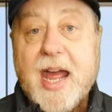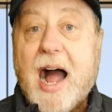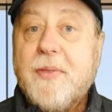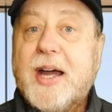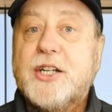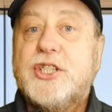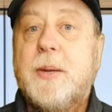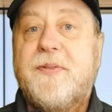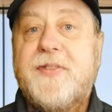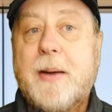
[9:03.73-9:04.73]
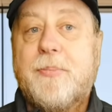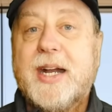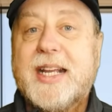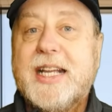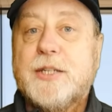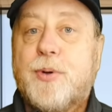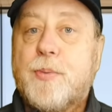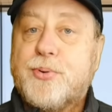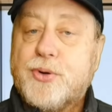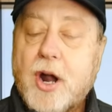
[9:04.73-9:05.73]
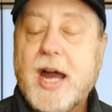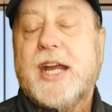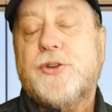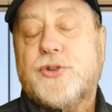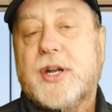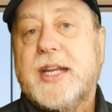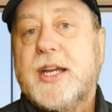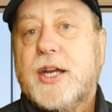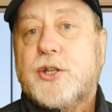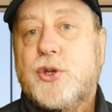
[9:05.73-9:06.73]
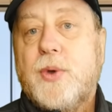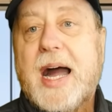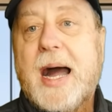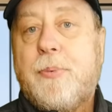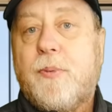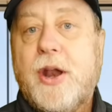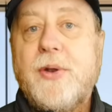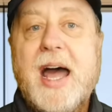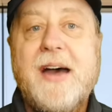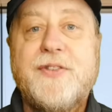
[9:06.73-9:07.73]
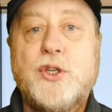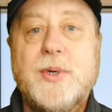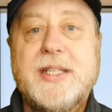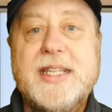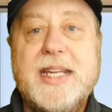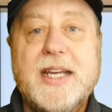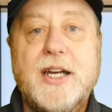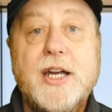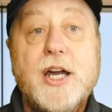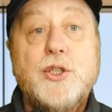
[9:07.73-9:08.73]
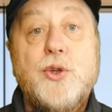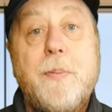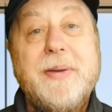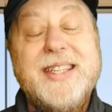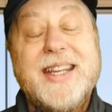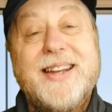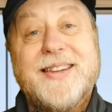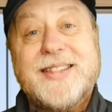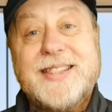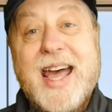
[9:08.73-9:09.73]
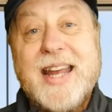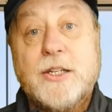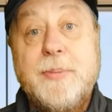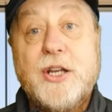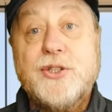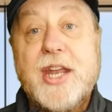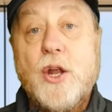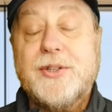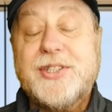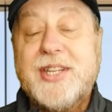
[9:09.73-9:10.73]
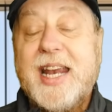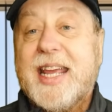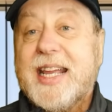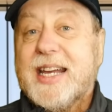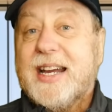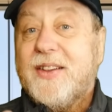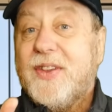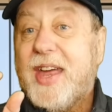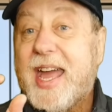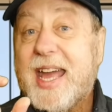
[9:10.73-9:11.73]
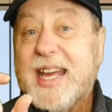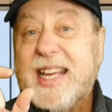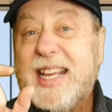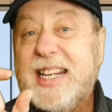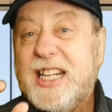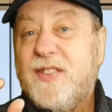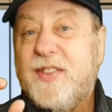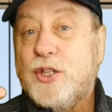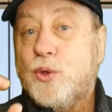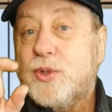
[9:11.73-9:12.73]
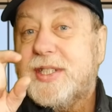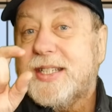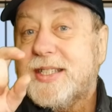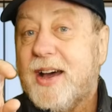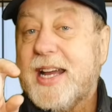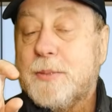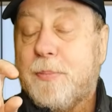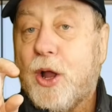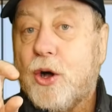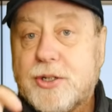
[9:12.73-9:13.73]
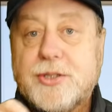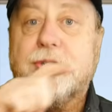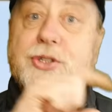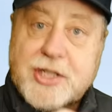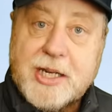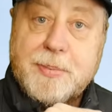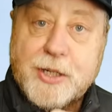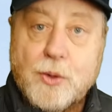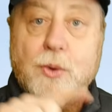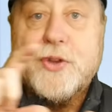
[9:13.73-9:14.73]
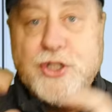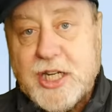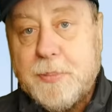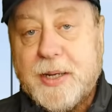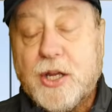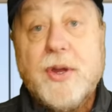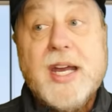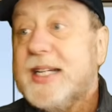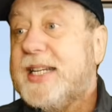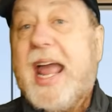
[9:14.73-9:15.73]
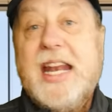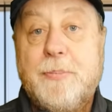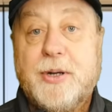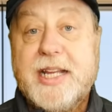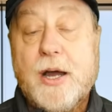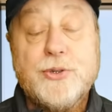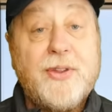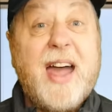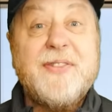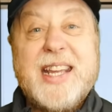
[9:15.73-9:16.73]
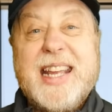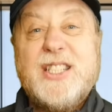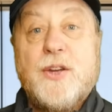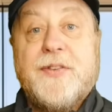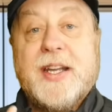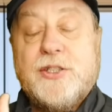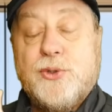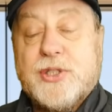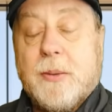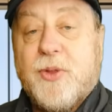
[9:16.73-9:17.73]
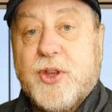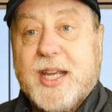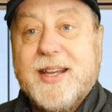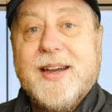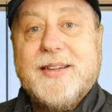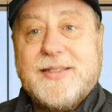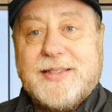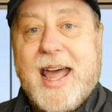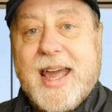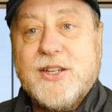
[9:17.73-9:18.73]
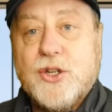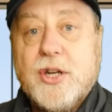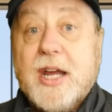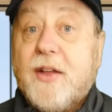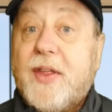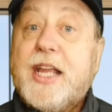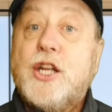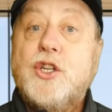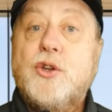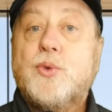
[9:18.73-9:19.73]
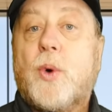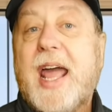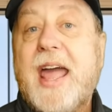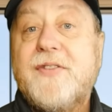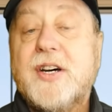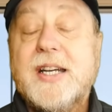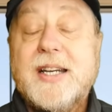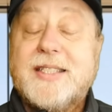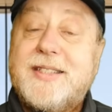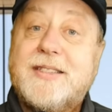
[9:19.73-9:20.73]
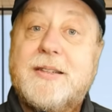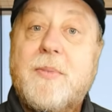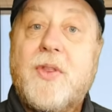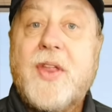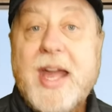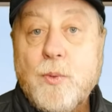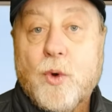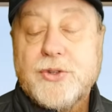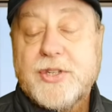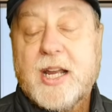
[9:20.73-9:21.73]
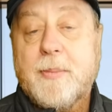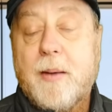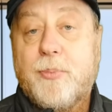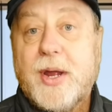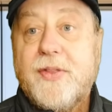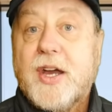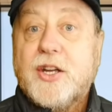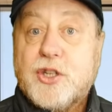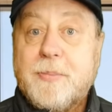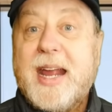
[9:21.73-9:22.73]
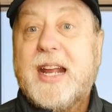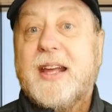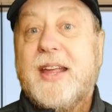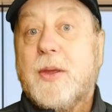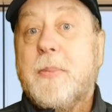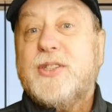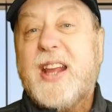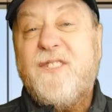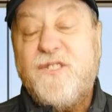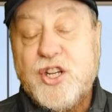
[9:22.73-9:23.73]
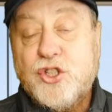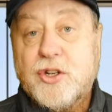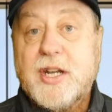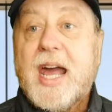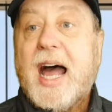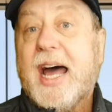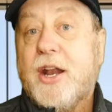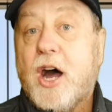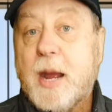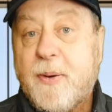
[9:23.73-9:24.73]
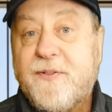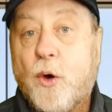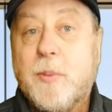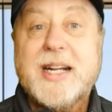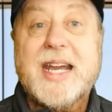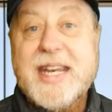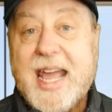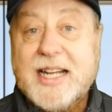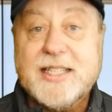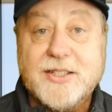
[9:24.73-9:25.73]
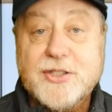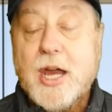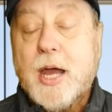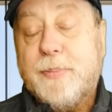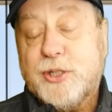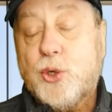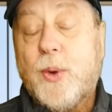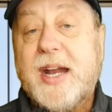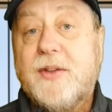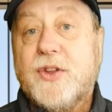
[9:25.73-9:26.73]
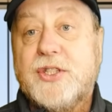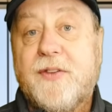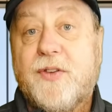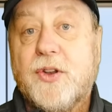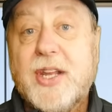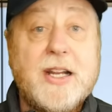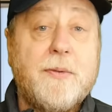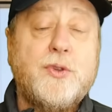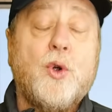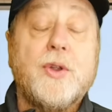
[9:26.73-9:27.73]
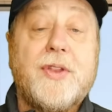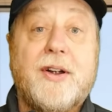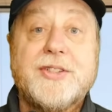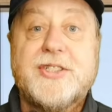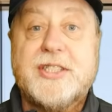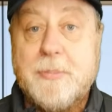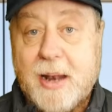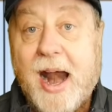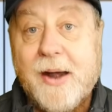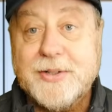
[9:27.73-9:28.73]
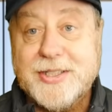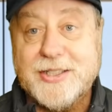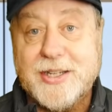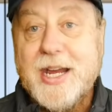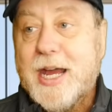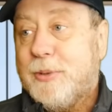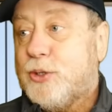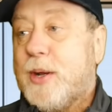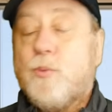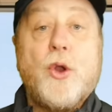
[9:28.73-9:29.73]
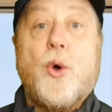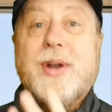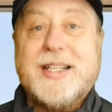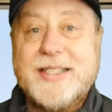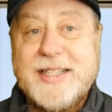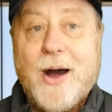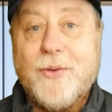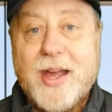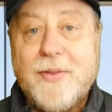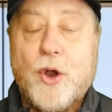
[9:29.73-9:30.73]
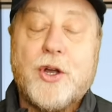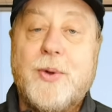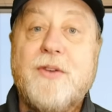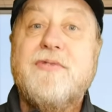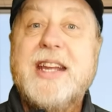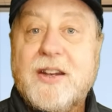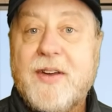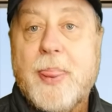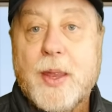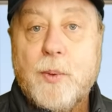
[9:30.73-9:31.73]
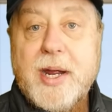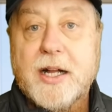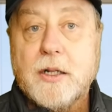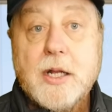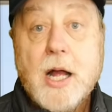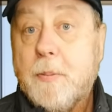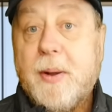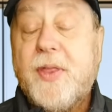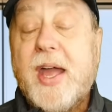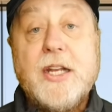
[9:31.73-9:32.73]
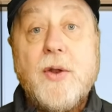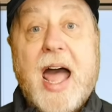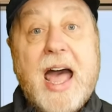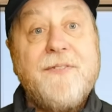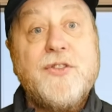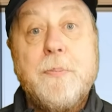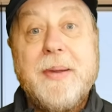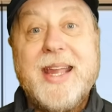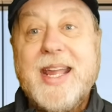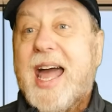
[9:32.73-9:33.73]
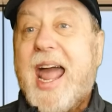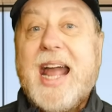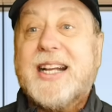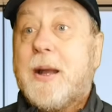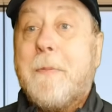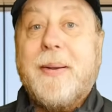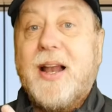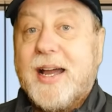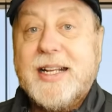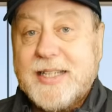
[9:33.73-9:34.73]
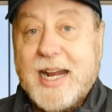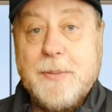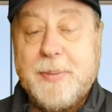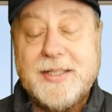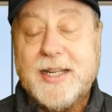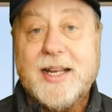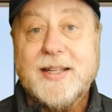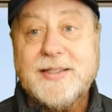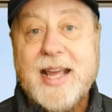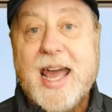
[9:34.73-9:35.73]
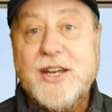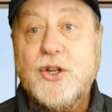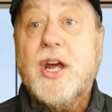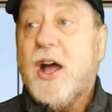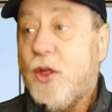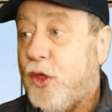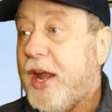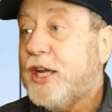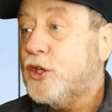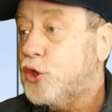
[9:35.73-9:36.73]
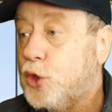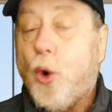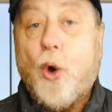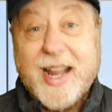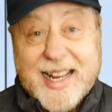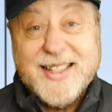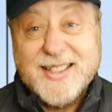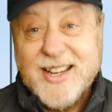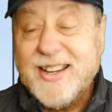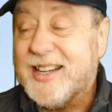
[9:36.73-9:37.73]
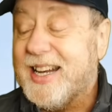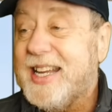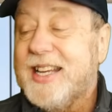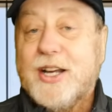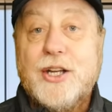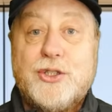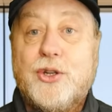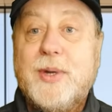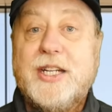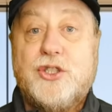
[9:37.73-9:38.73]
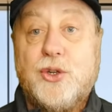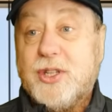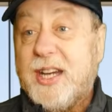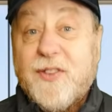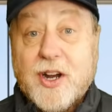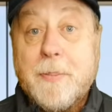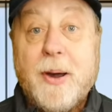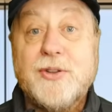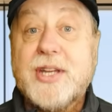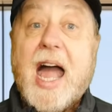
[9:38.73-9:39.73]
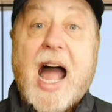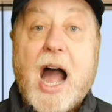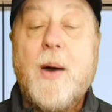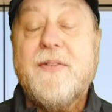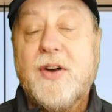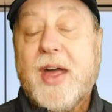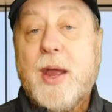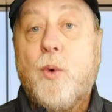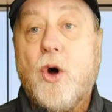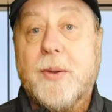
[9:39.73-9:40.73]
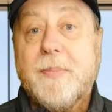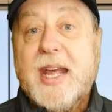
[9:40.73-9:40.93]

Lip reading: And that chip fabric is proprietary to Apple. They don't have to adhere to a particular standard because they're not selling their individual design blocks, the CPU or the GPU, to anybody else. So they have to interface to something standard. They can use whatever system they want to come up with to make the most efficient and high-performant connectors between the different things. Now, I'm sure there are similarities between what already exists out there. They're not going to reinvent the wheel, but they don't have to be compliant to any particular standard. They can talk internally to the different components however they want.